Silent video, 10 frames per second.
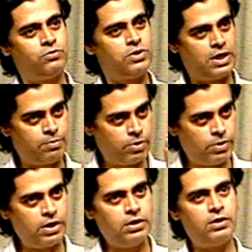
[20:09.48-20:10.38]
number
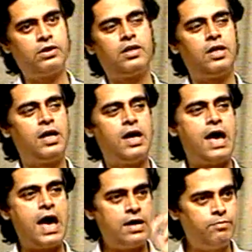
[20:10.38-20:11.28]
one,
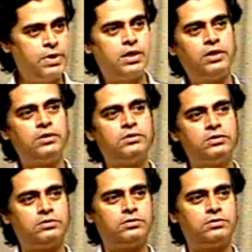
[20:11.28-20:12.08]
and metallization.